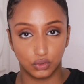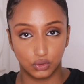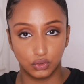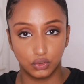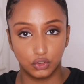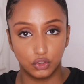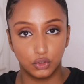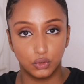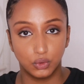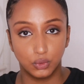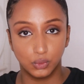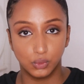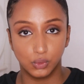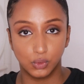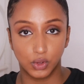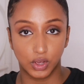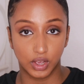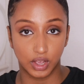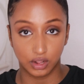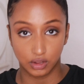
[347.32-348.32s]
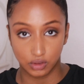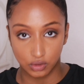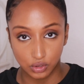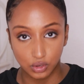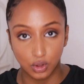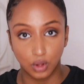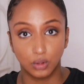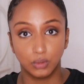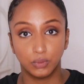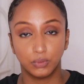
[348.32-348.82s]
You can
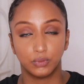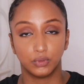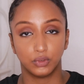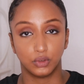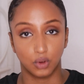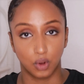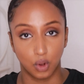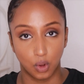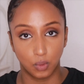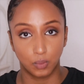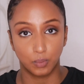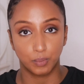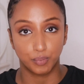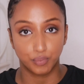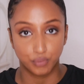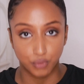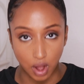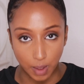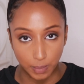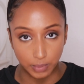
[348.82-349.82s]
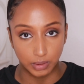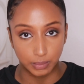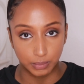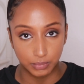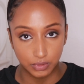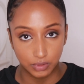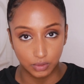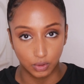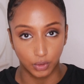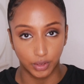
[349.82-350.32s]
solve your own
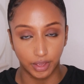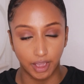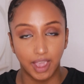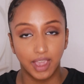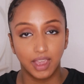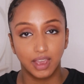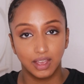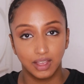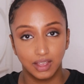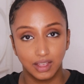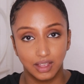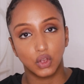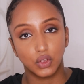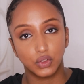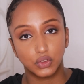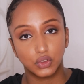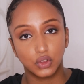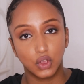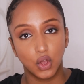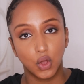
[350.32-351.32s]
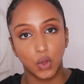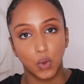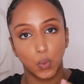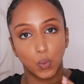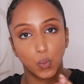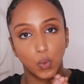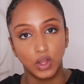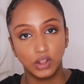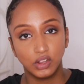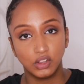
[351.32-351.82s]
problems, okay? So
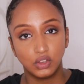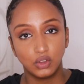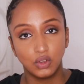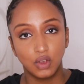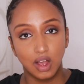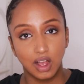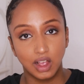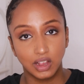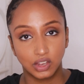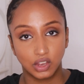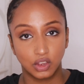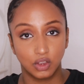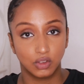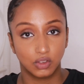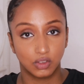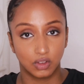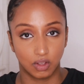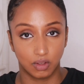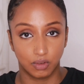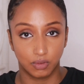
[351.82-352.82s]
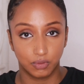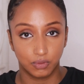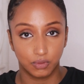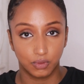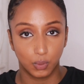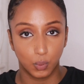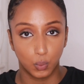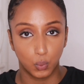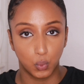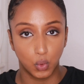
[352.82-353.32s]
once you ask yourself,
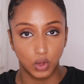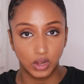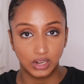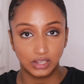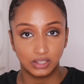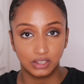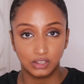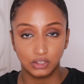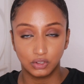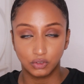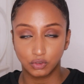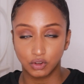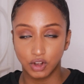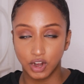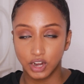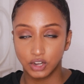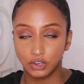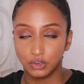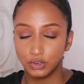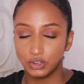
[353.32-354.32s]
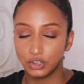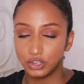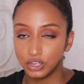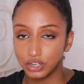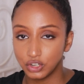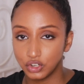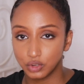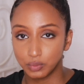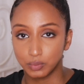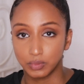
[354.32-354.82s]
what is this trying to
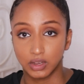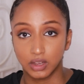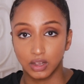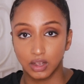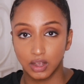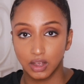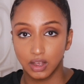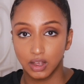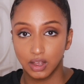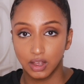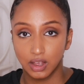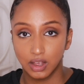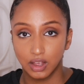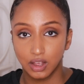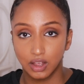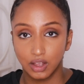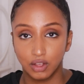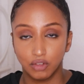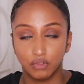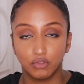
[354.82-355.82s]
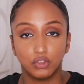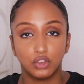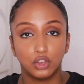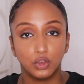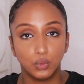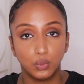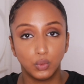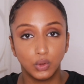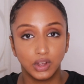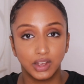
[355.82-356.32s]
teach me?
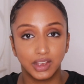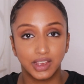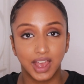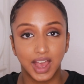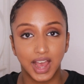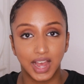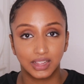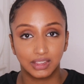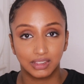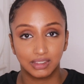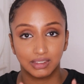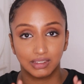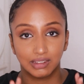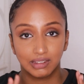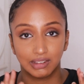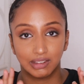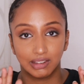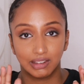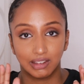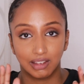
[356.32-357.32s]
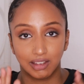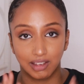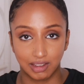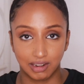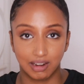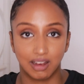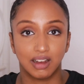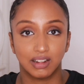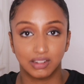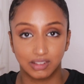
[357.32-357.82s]
You will get
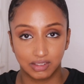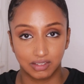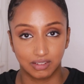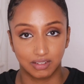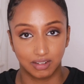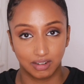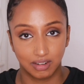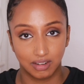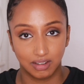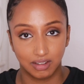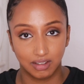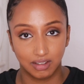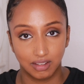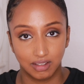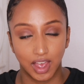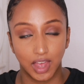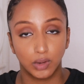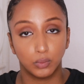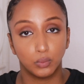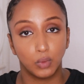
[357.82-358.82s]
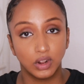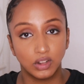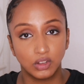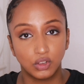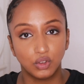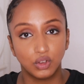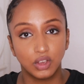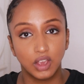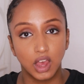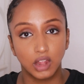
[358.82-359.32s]
an answer. And
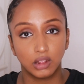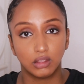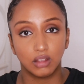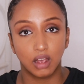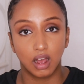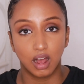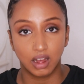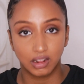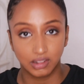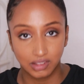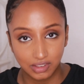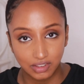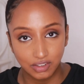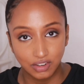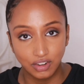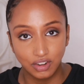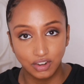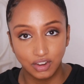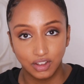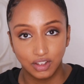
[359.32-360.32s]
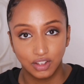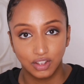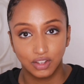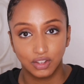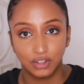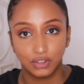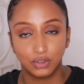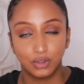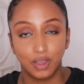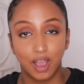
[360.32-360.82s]
once you get the answer,
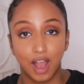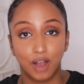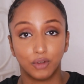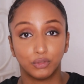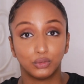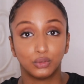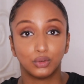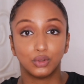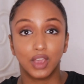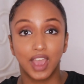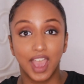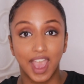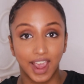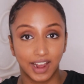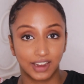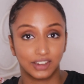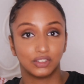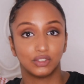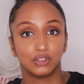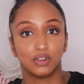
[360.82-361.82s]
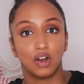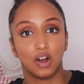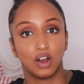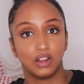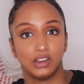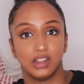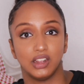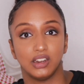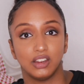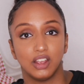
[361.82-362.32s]
you have to act
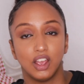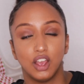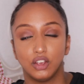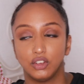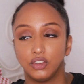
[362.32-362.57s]
on it.